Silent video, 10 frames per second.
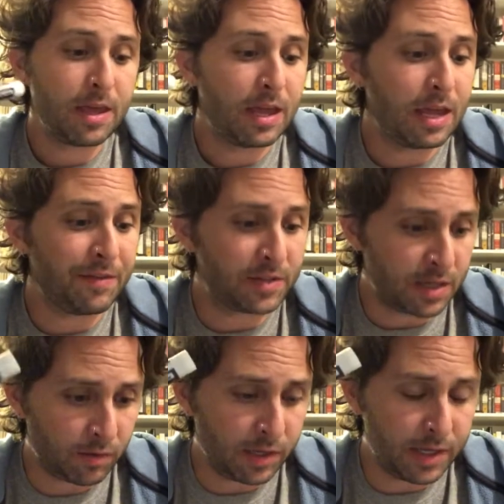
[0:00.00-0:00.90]
If it's
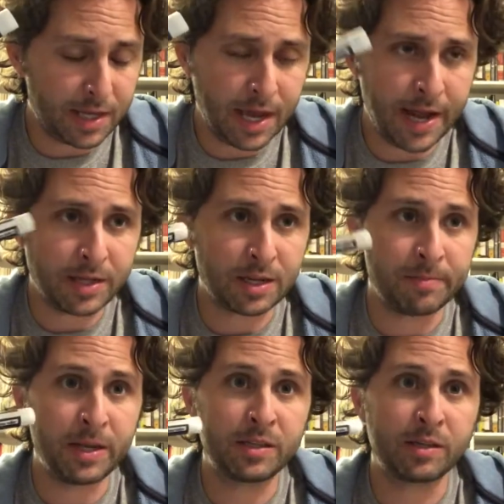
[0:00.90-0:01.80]
not really the case, that
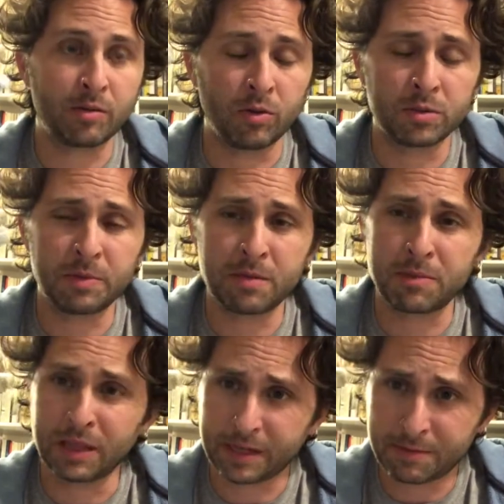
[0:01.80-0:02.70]
means they're ultimately
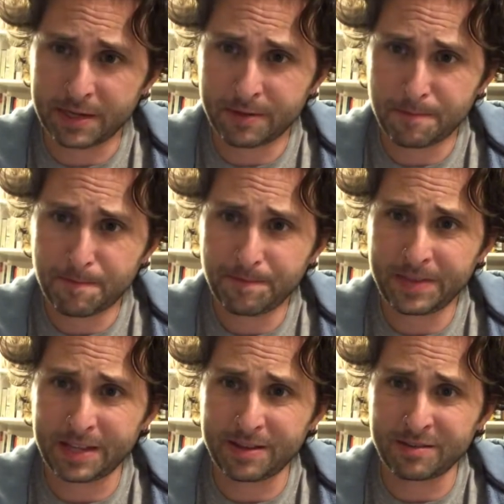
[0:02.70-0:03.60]
malignant,
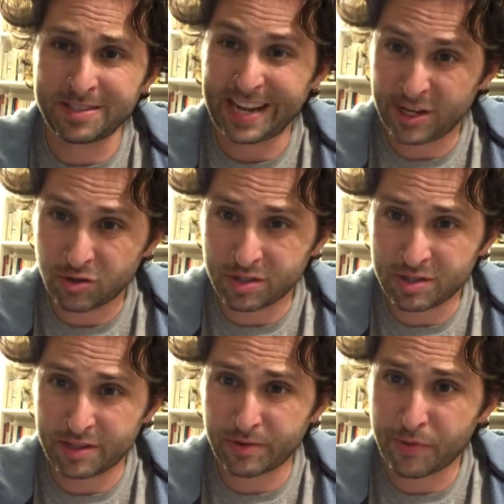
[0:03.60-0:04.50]
that they're dangerous,
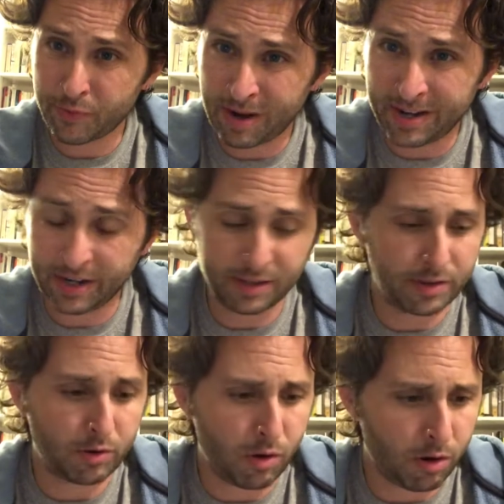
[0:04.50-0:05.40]
that they're threatening, that
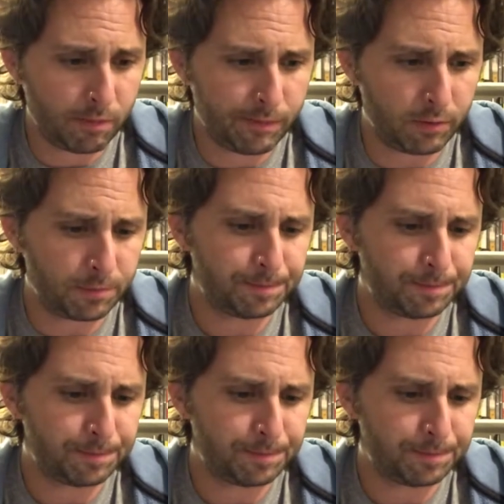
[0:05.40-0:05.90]
they're harmful.